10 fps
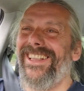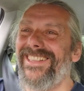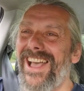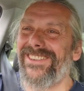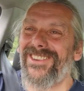
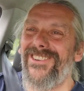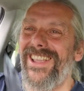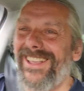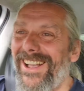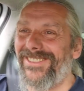That's
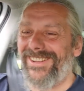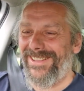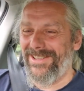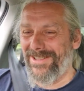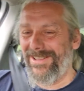quick actually.
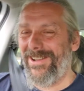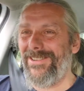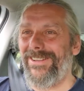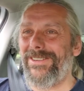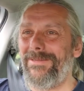
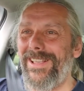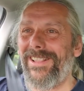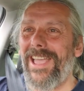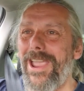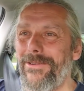Oh, it's a bit
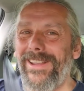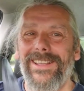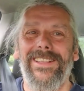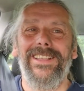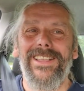leery.
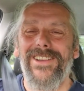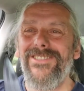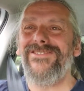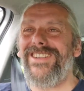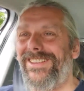
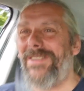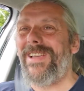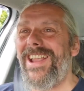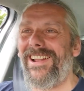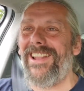Oh, it's a
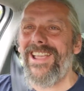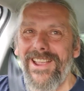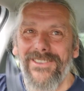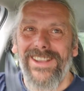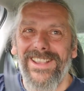bit
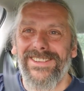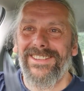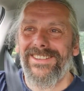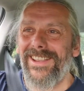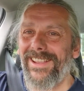leery,
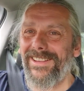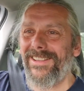isn't it?